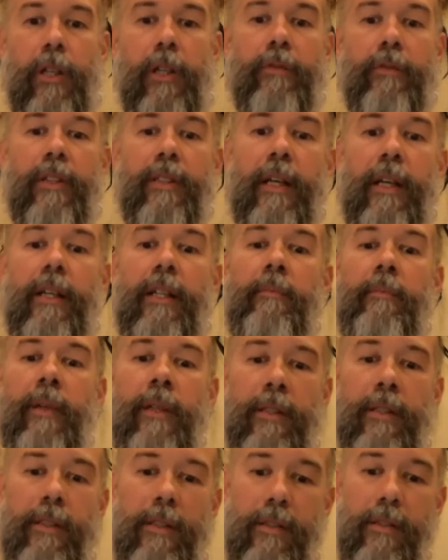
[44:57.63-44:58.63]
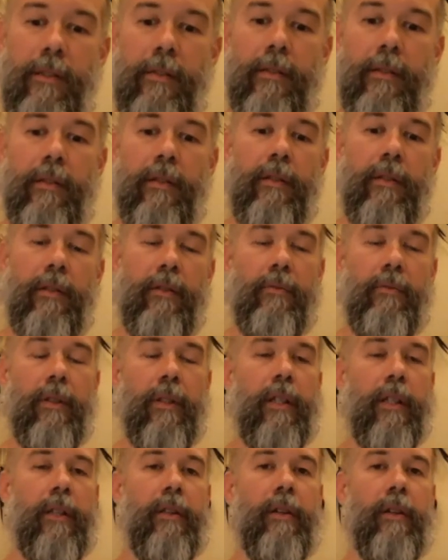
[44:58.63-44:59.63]
elements,
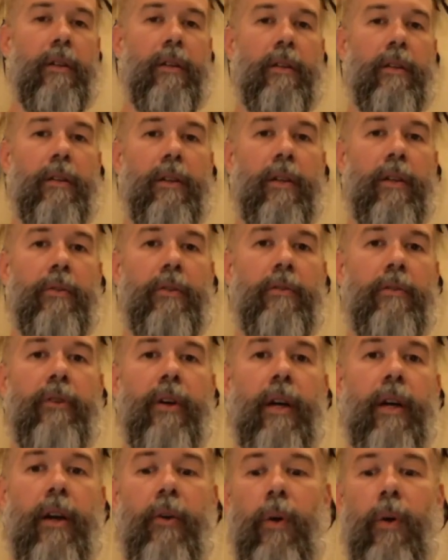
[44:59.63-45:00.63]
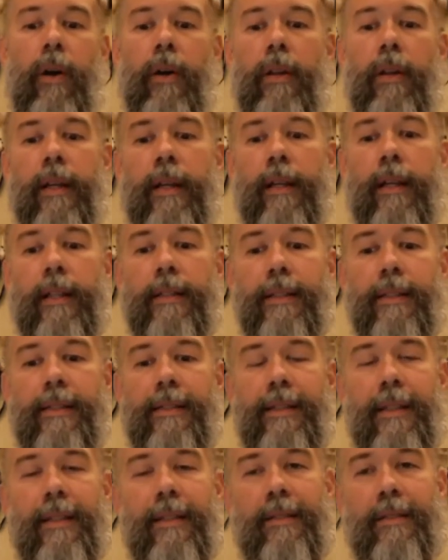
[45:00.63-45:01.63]
the unifying quality, is a
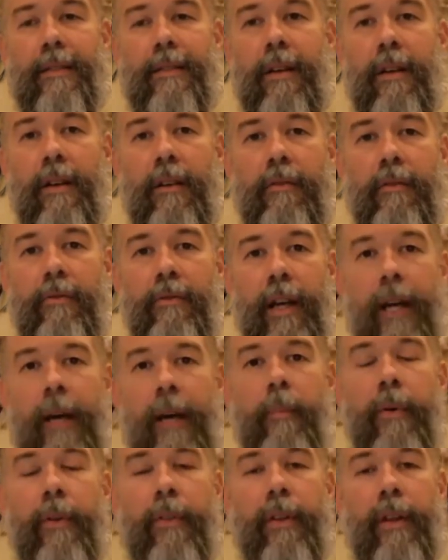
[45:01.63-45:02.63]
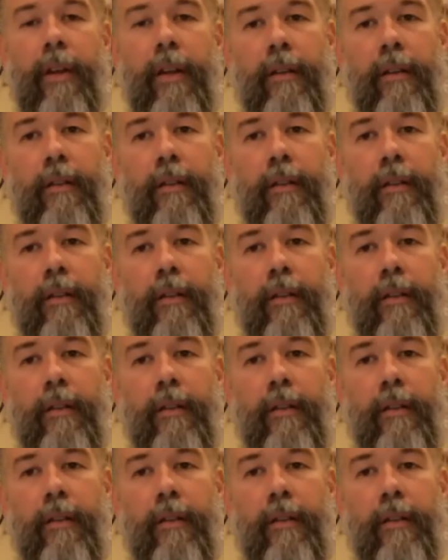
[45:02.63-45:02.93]
sense of empathy,